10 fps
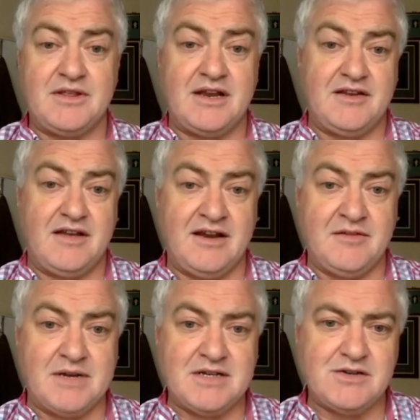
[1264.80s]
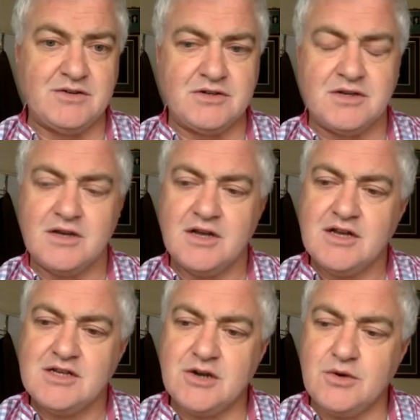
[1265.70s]
any of my soldiers.
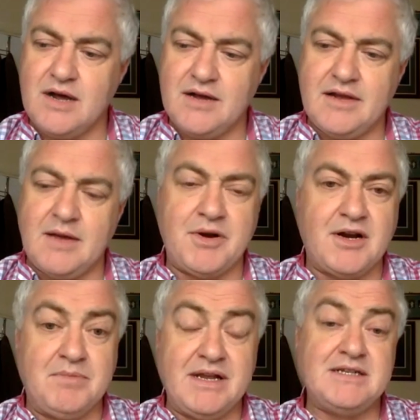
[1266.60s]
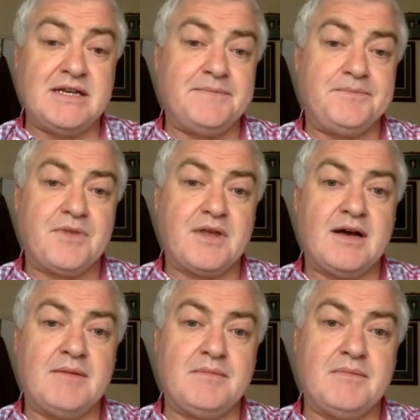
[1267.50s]
So I put a complaint in,
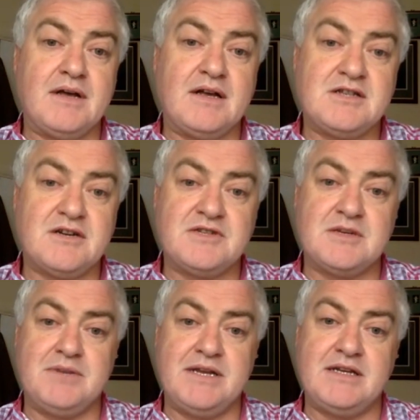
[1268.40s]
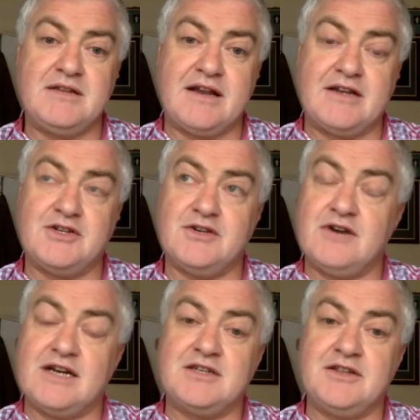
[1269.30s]
a service complaint that I took
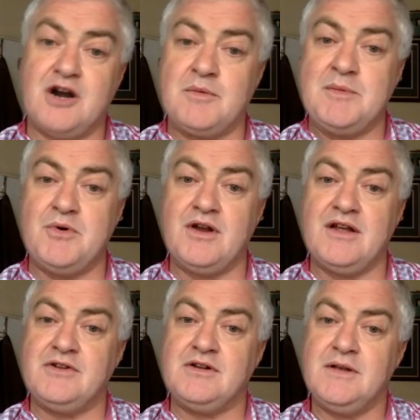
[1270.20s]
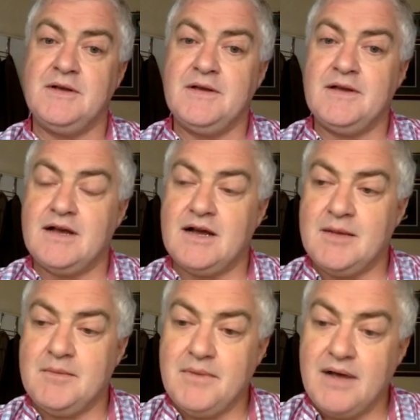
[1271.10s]
right to the Army Board level.
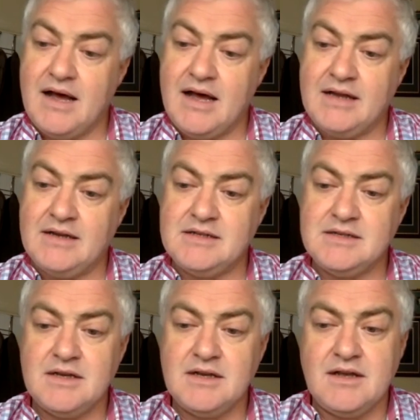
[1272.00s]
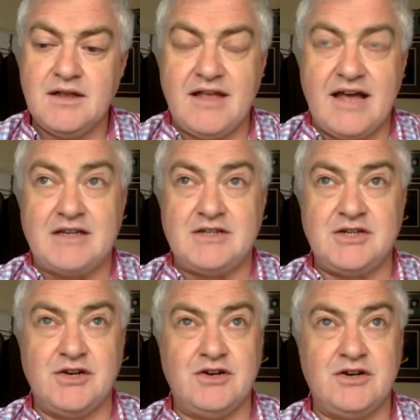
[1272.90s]
And that
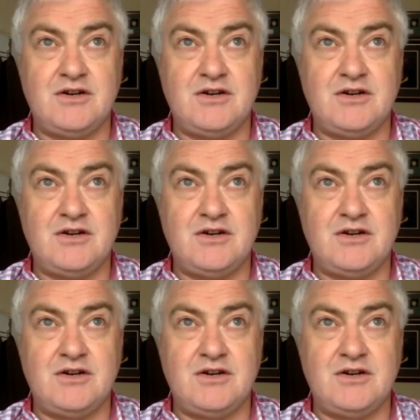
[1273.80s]
took